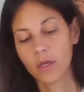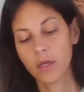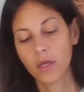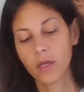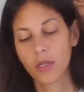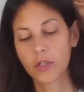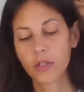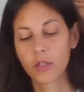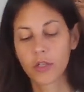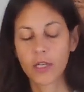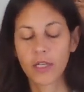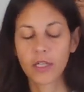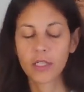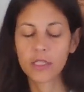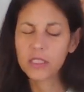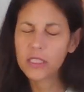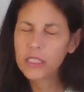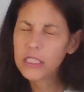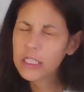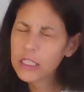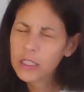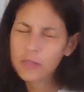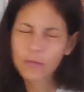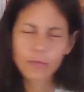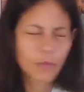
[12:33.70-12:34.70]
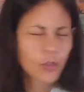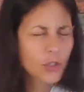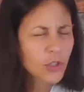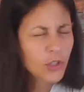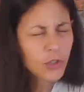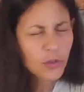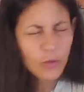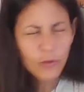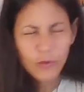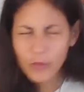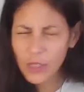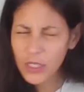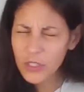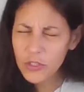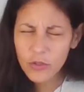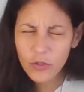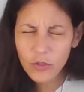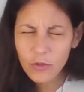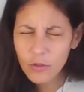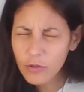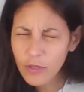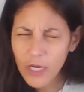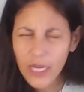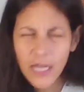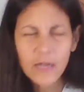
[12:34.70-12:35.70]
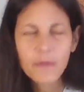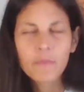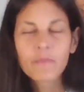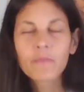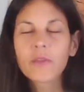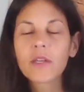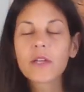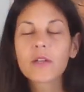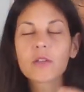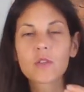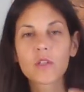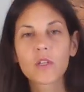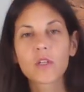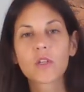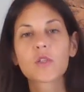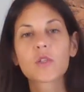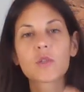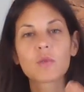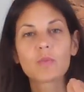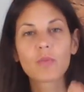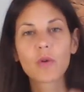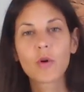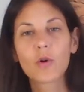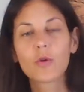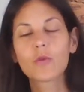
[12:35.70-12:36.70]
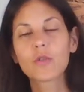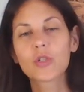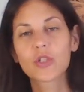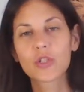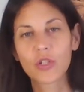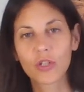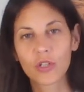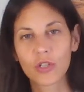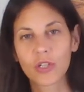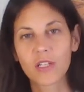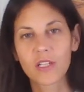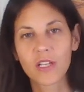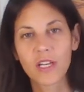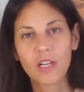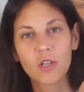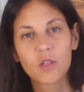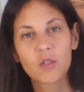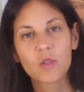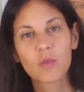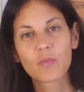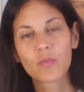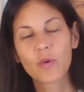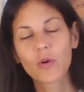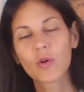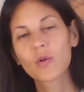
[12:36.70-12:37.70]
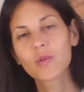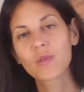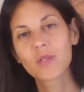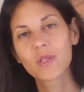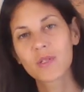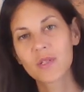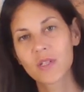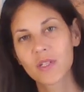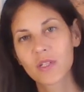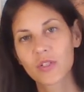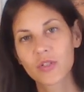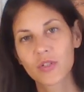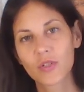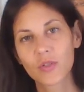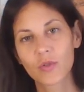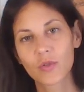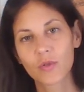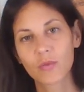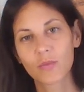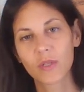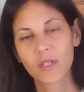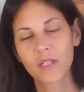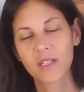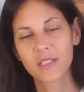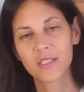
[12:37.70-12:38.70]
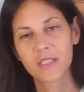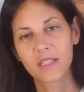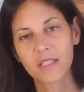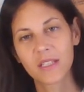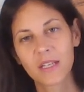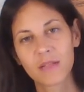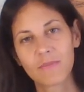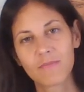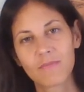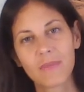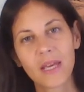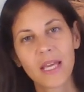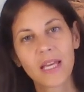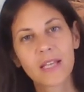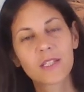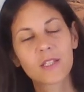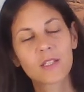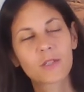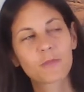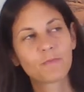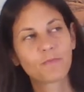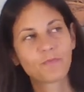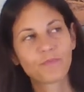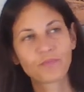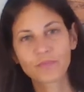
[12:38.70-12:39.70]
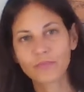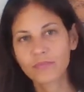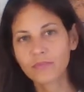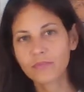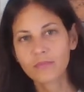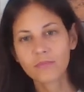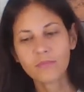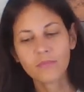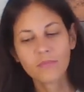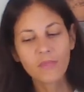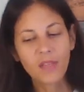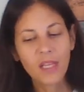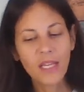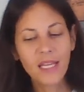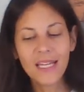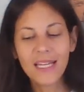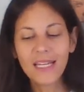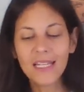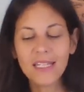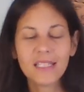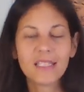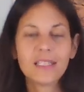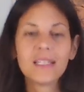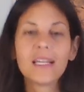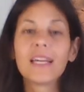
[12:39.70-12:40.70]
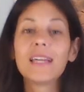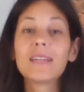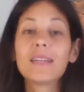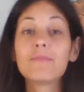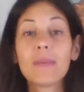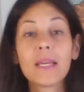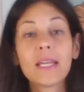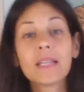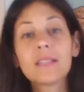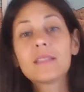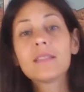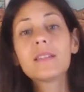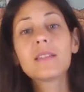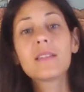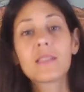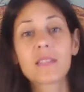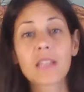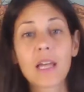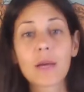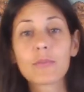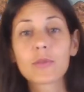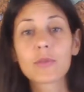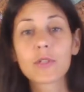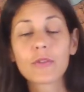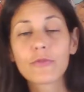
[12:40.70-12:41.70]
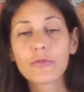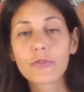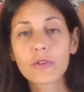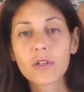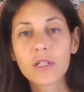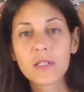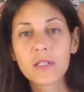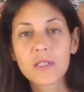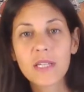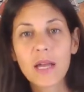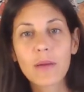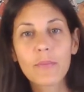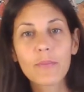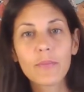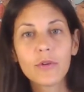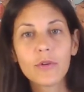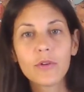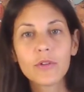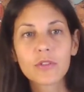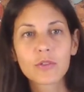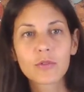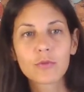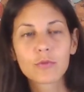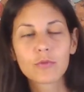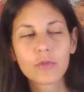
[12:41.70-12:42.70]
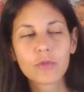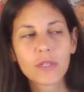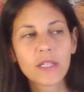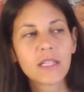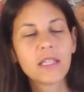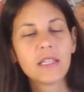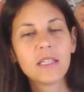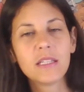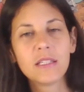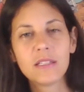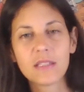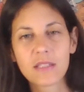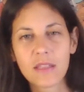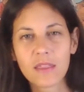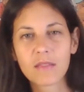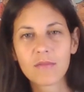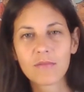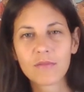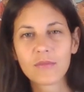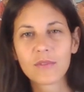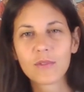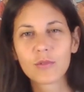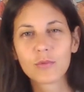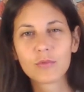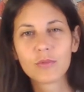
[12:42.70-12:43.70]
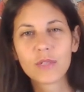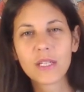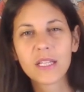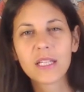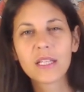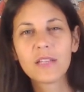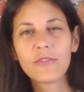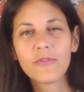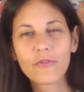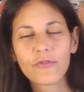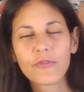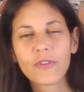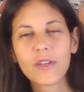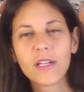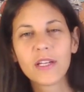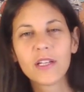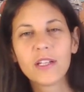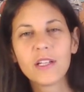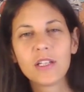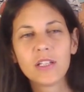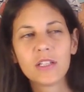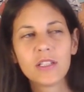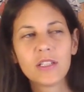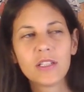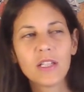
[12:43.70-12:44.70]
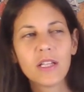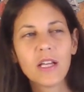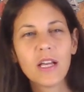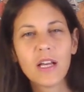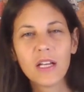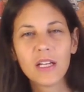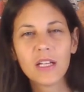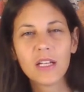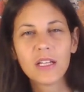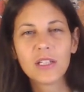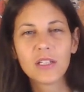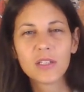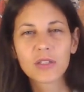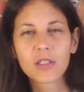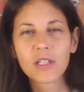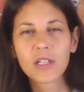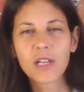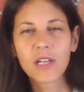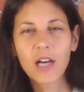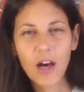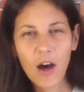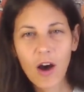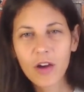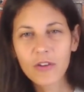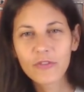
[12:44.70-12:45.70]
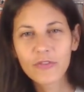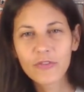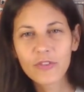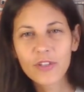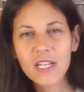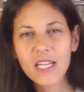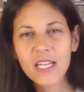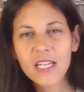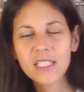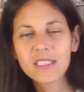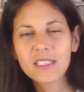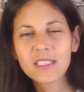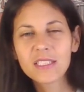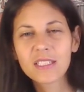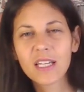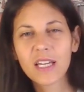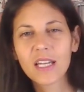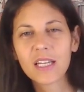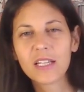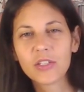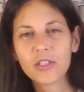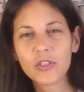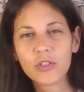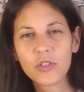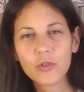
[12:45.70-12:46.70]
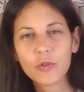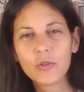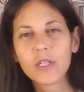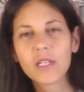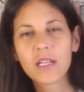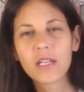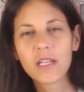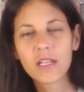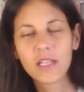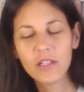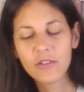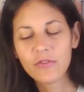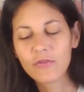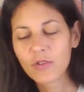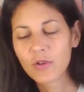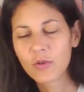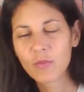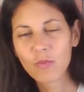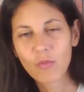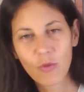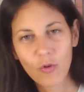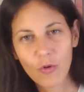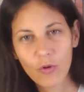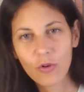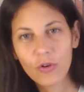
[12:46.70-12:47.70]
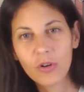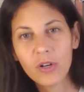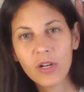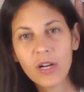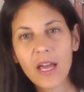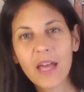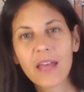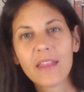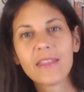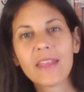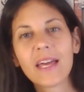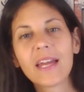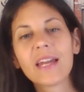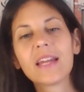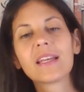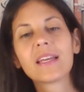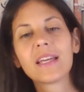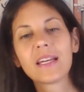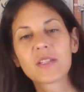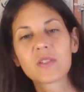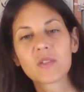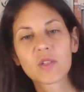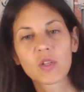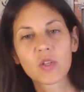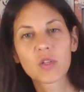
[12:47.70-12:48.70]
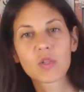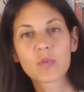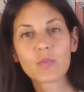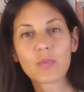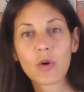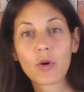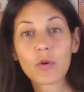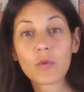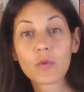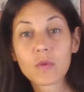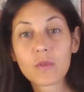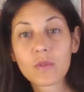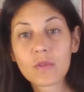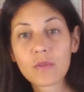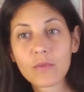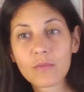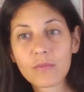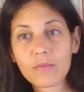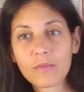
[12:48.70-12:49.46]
And you're like, oh, Mercury retrograde. It's exposure. It exposes it to because it, it makes it makes deception, for example, to really, really feel confident and do it even more, and then it gets exposed,